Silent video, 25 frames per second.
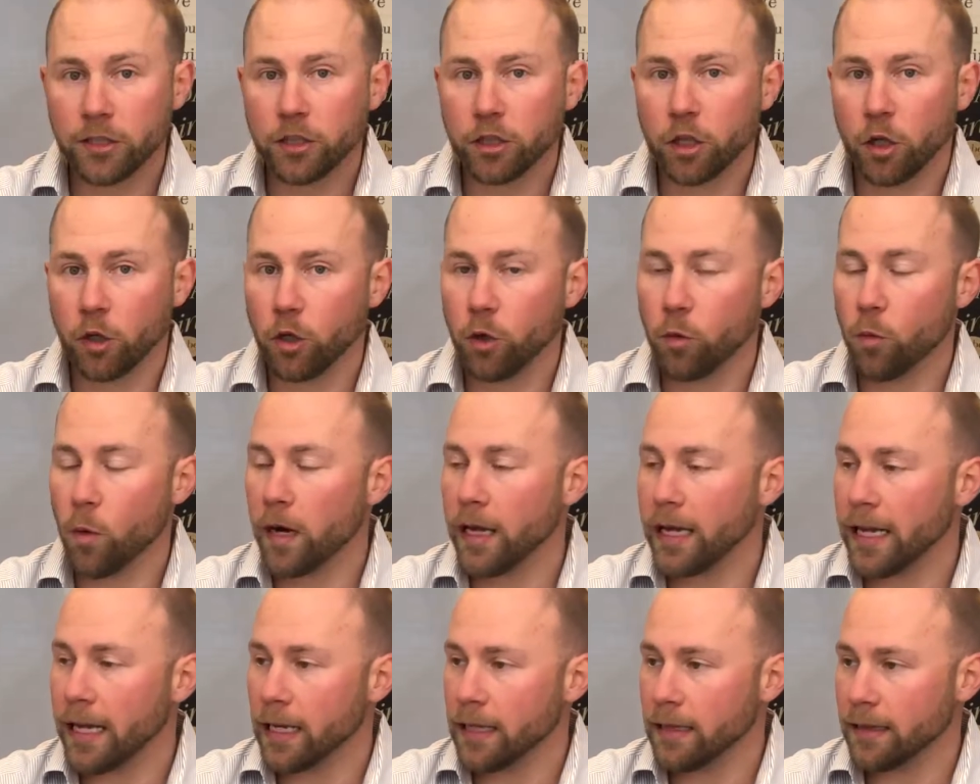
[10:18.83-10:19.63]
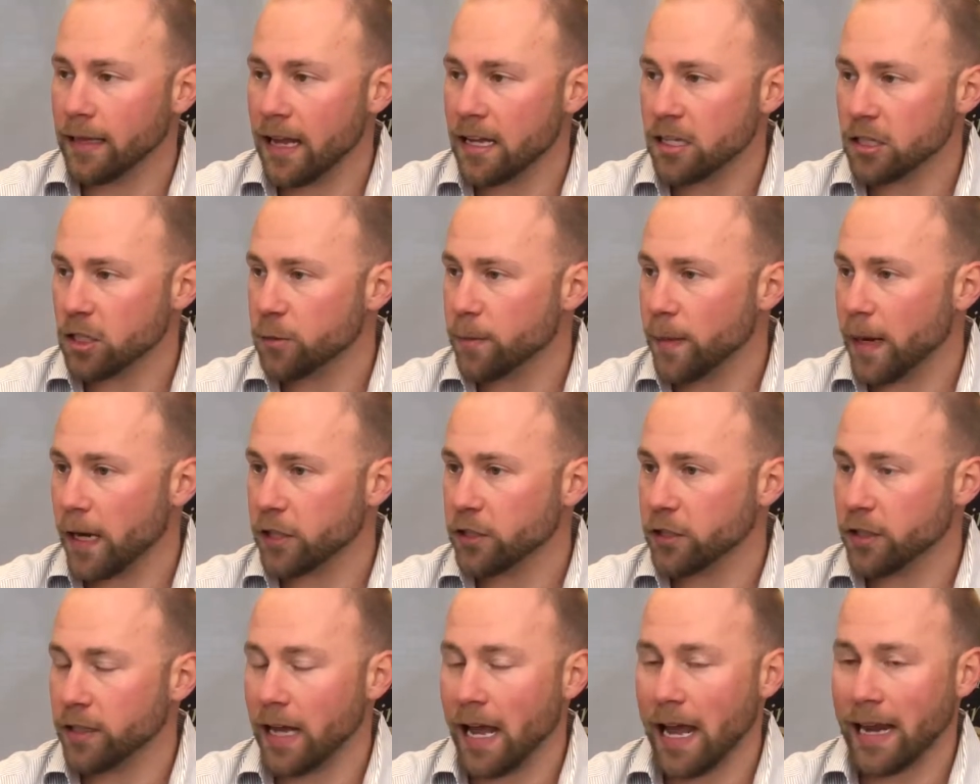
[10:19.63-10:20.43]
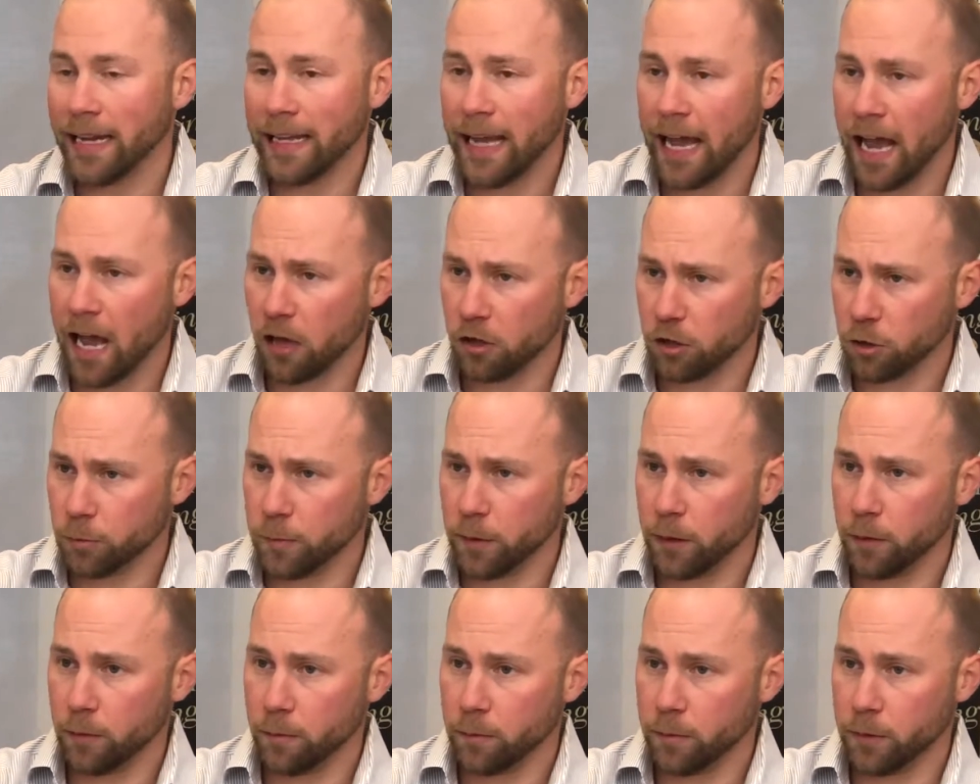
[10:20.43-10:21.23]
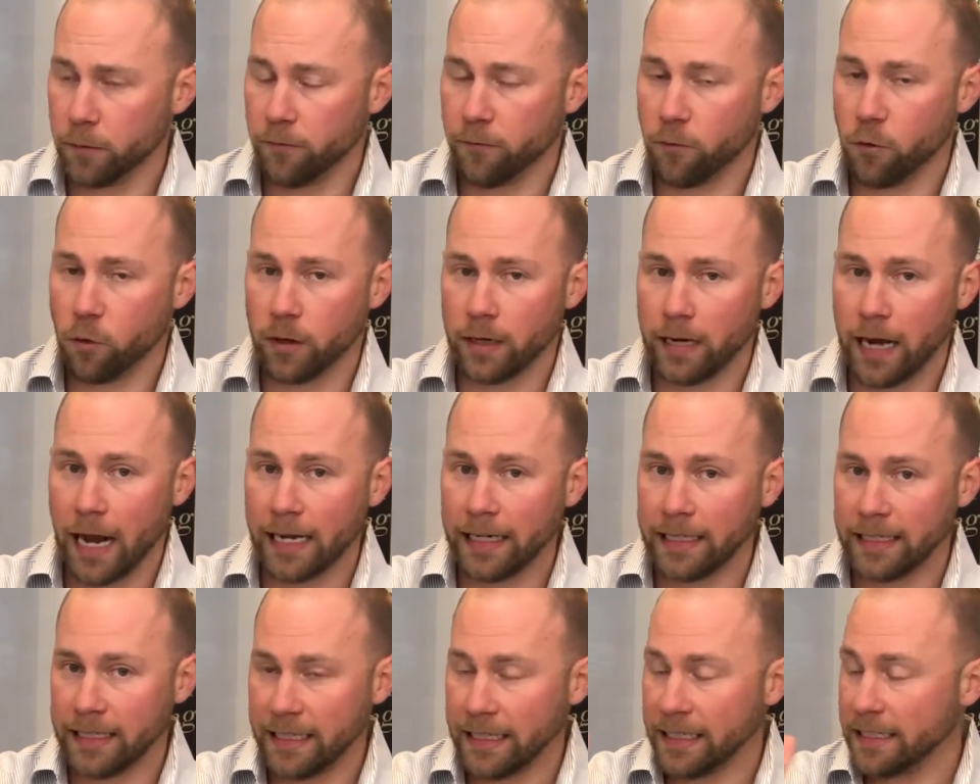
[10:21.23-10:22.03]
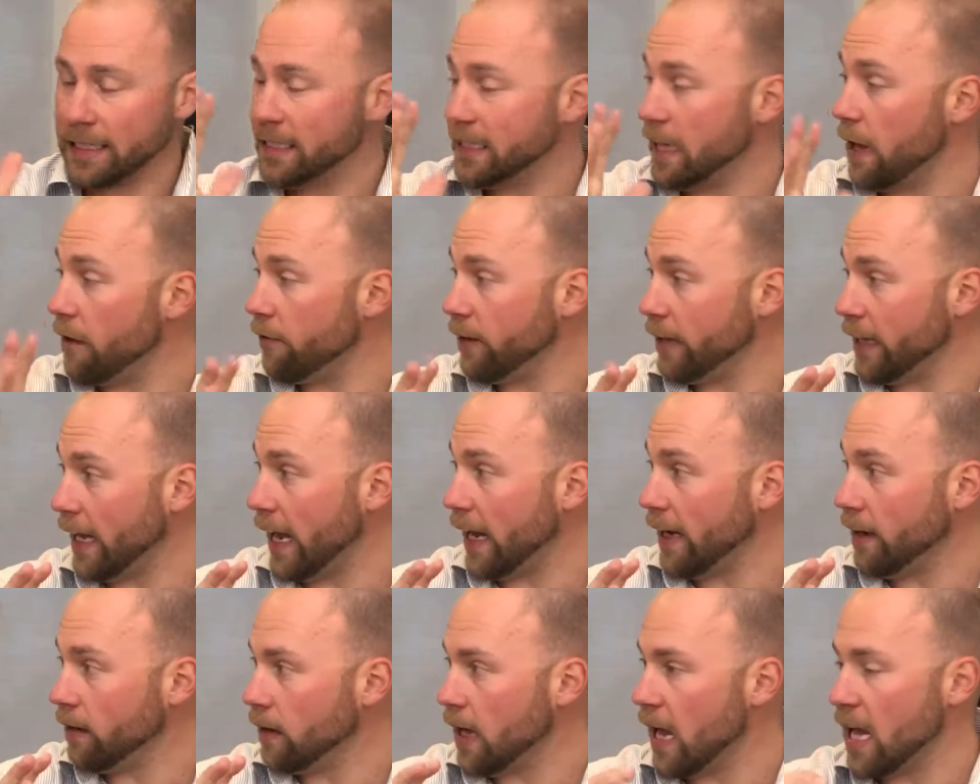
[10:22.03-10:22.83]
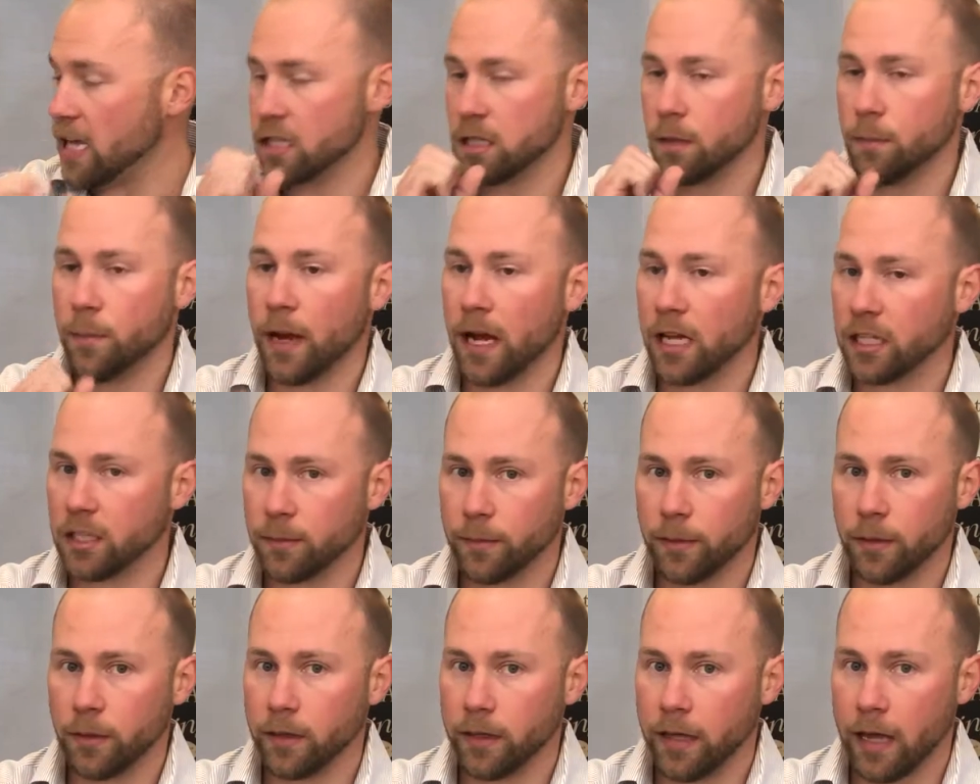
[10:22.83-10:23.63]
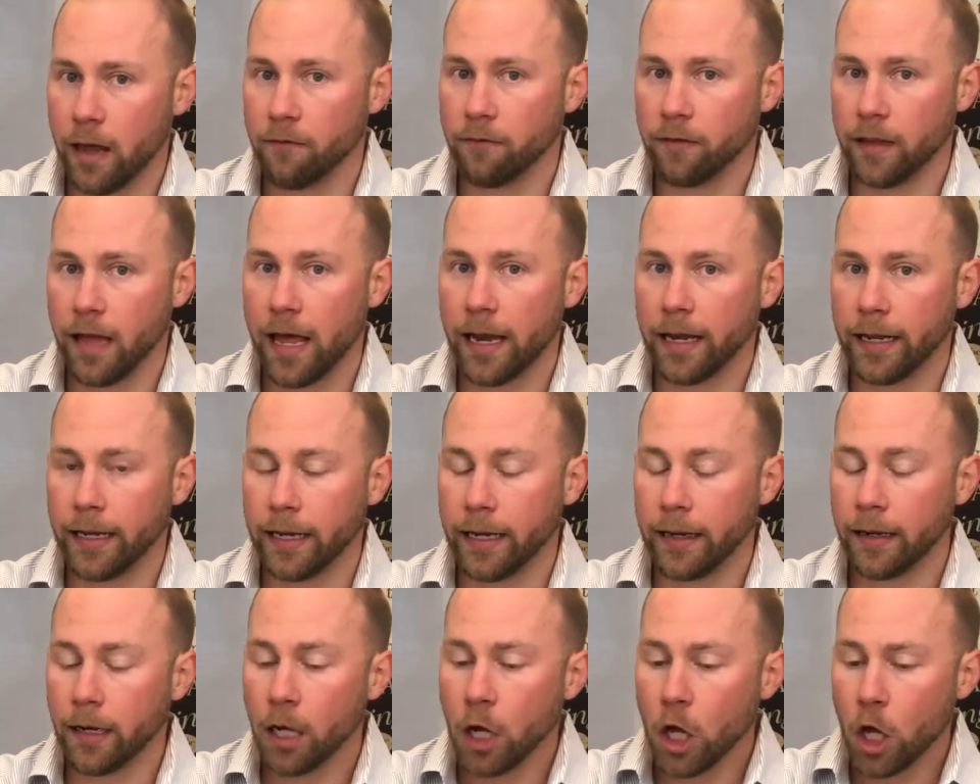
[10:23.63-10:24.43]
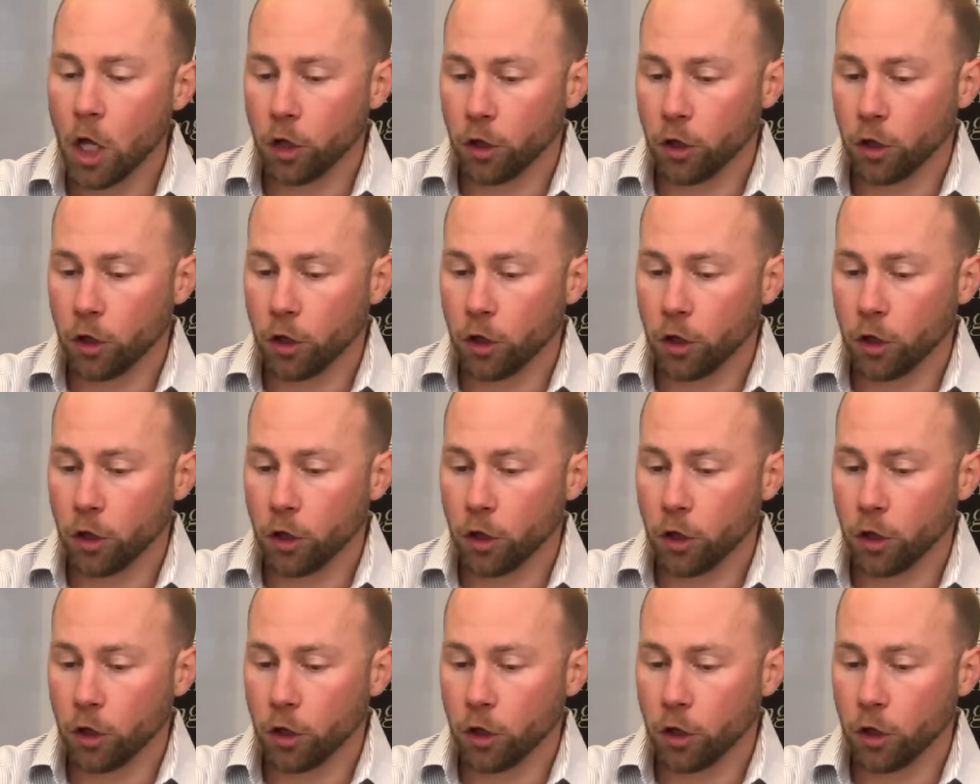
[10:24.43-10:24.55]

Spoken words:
So you want to get a lead inspection. Any house built before 1978 has the possibility to have lead in it.